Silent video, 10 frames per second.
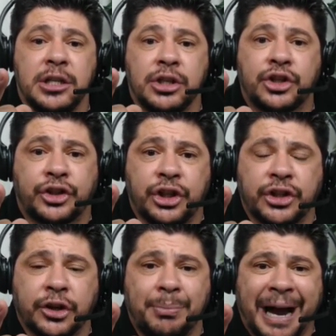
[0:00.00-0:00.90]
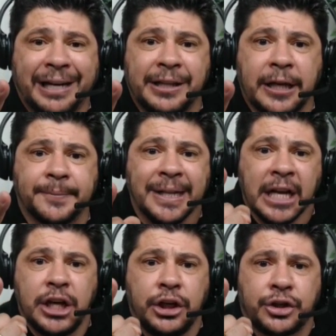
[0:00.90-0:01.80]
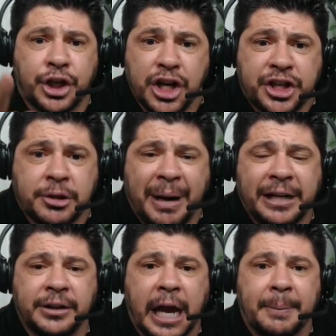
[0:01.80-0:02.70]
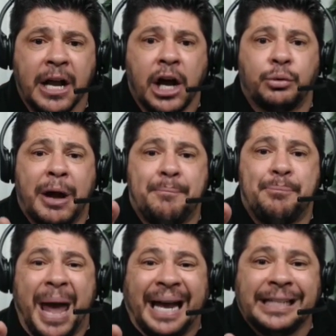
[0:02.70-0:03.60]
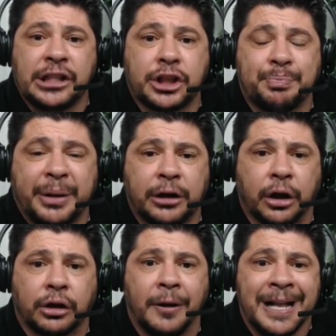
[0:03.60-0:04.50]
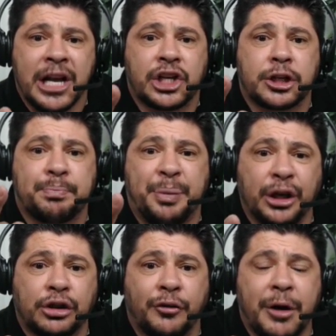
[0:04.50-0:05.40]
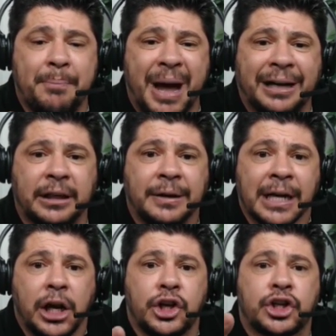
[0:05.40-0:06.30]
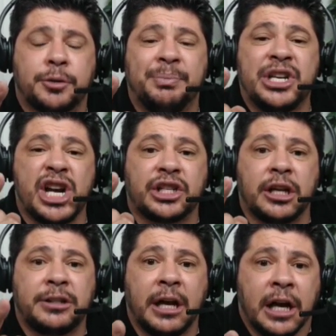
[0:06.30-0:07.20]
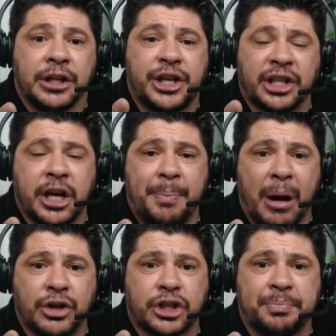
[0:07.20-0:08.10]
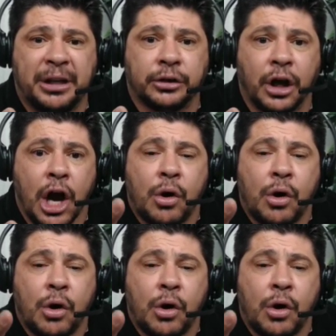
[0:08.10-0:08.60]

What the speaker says: in Jesus' mighty name. In Jesus' mighty name, rebellion spirit, spirit of rebellion, Jezebel spirit,